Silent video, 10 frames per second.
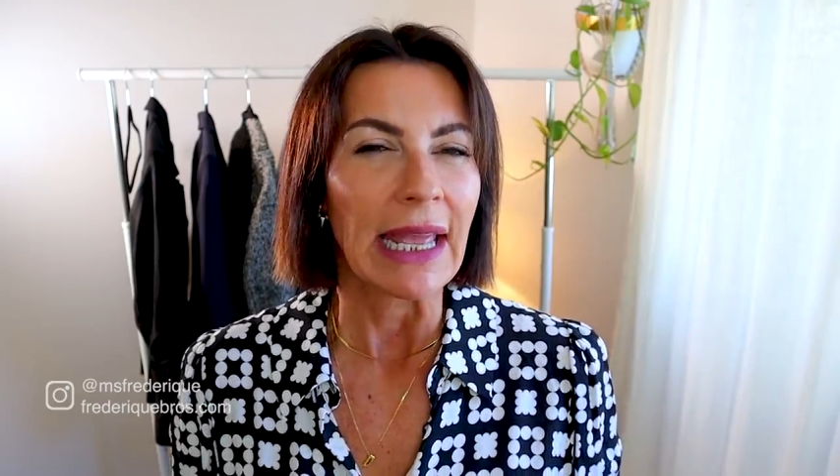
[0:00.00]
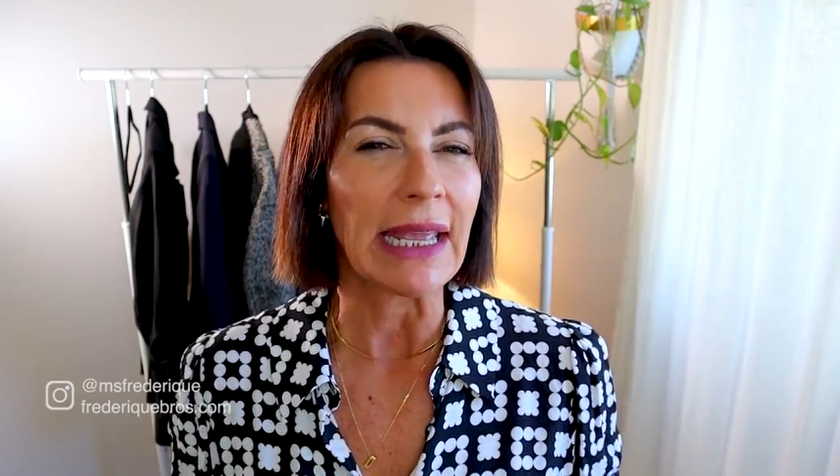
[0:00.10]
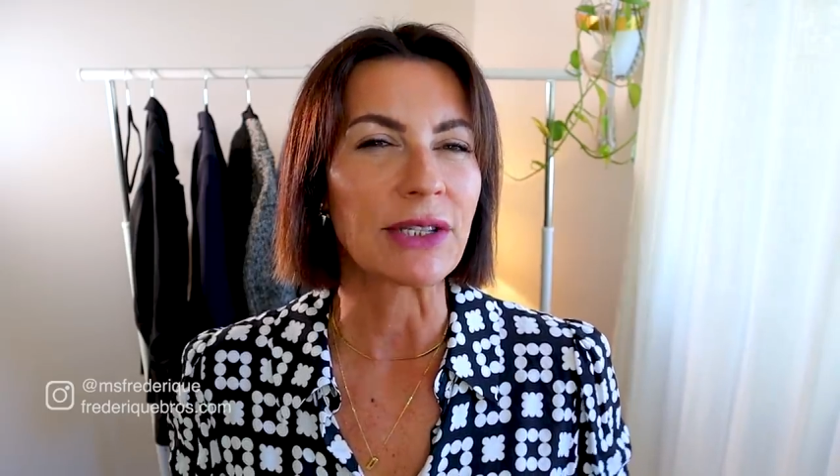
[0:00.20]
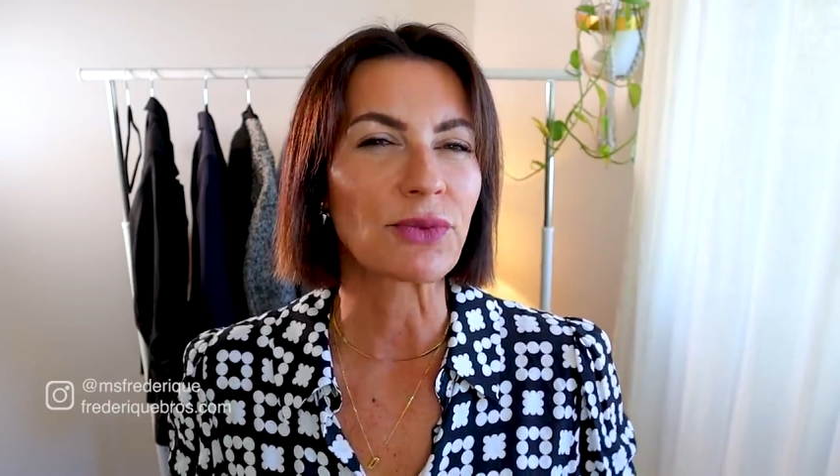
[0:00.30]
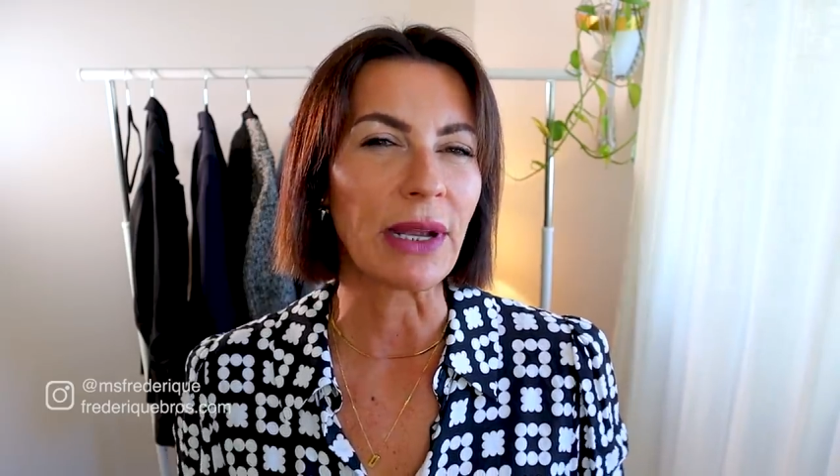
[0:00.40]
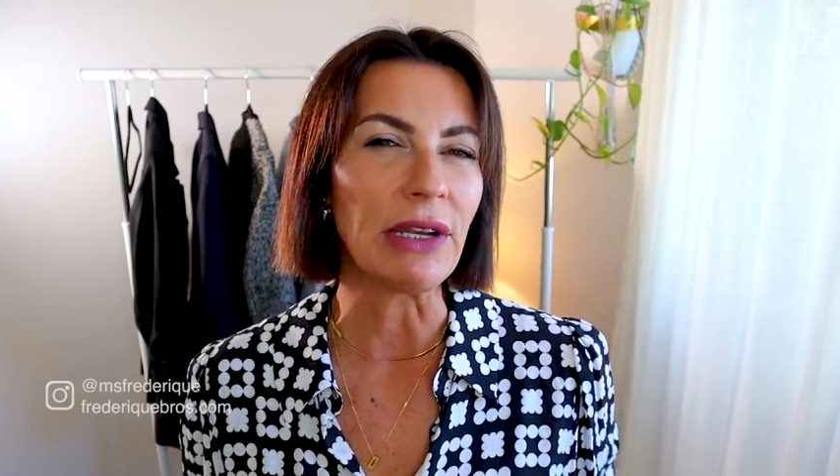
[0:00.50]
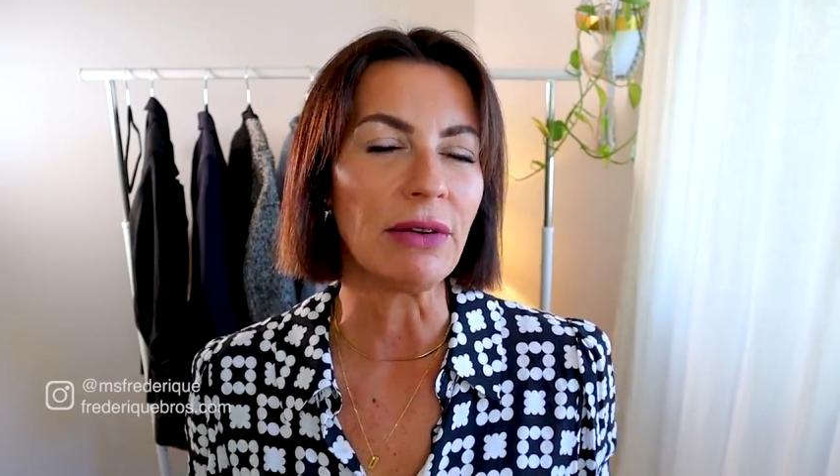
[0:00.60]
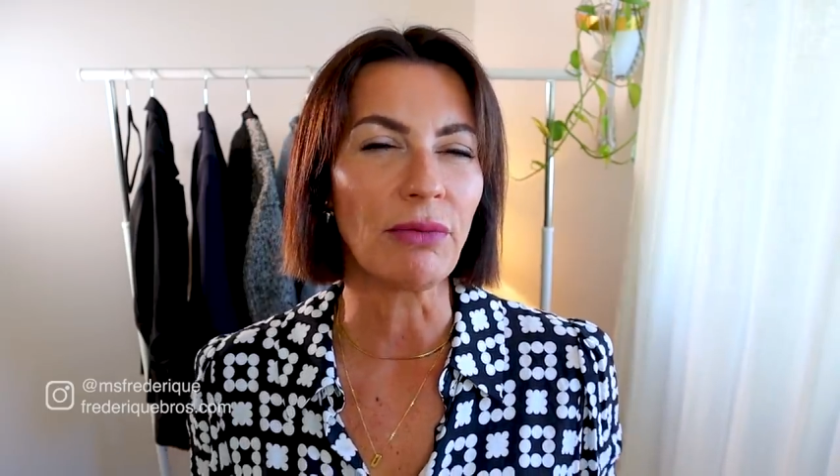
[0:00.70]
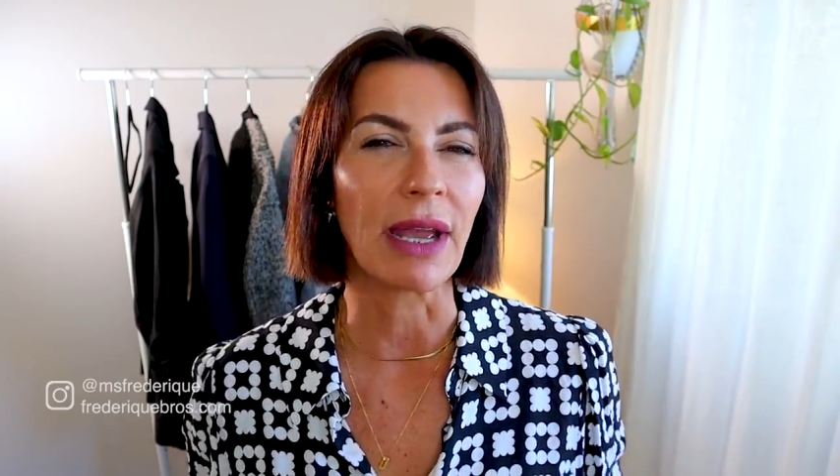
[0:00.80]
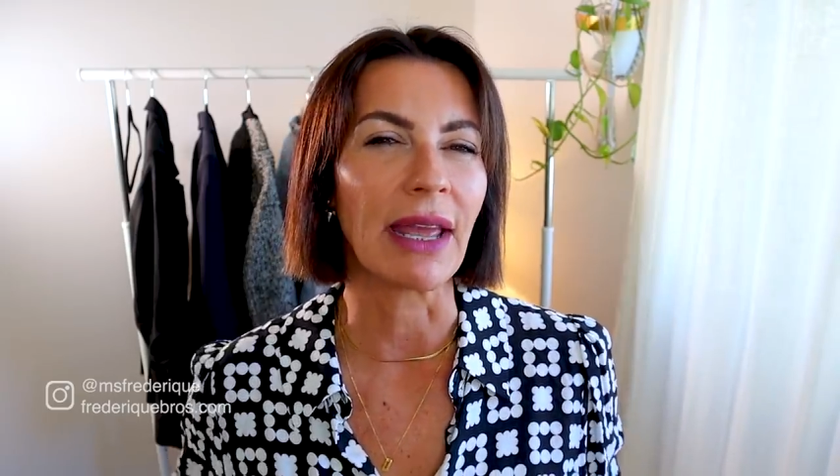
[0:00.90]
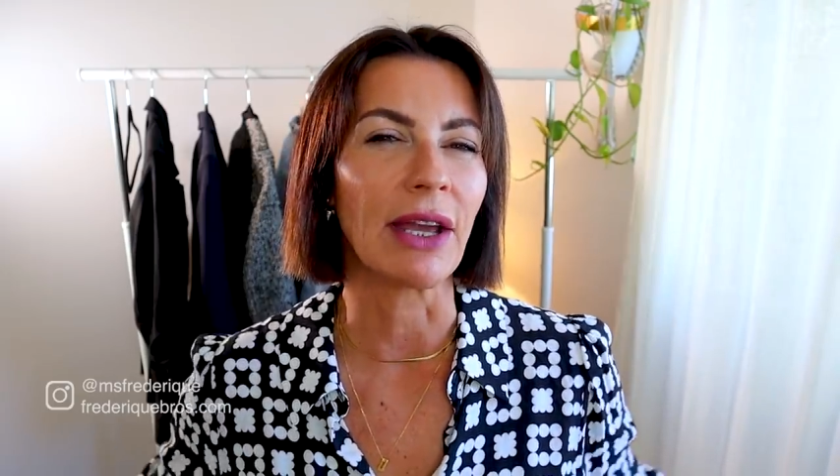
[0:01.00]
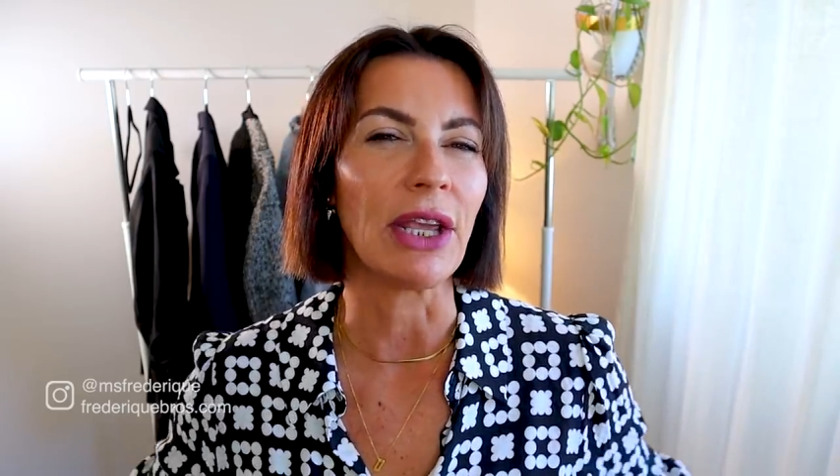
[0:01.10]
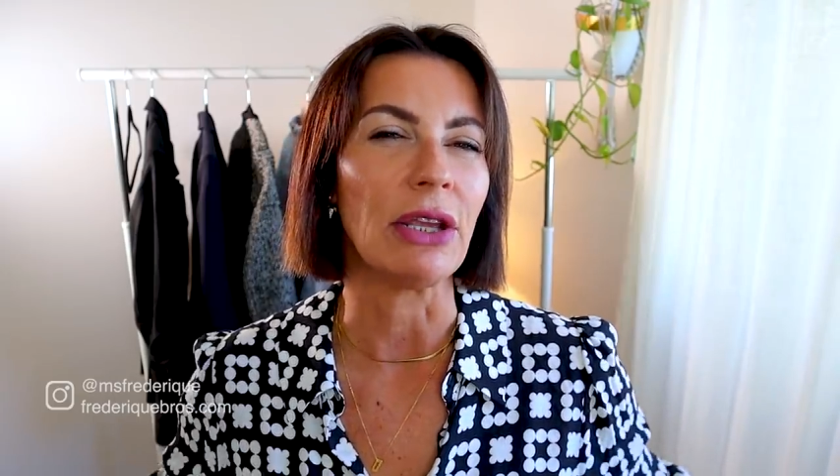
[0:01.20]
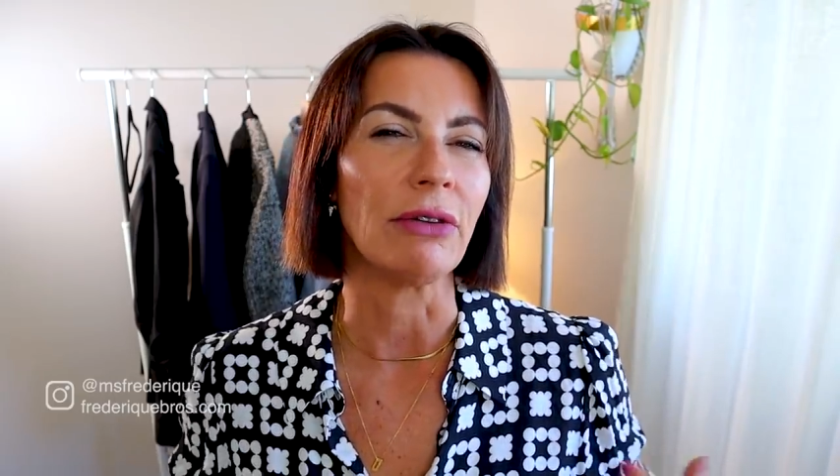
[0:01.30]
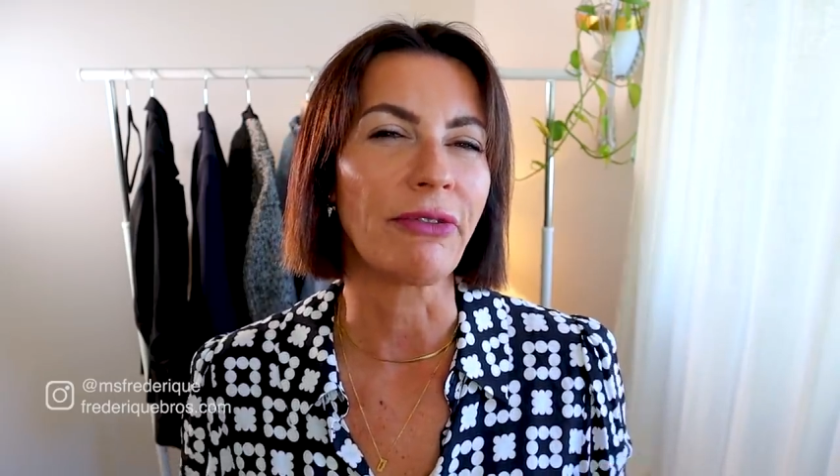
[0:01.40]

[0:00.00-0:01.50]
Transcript: it's when you wear your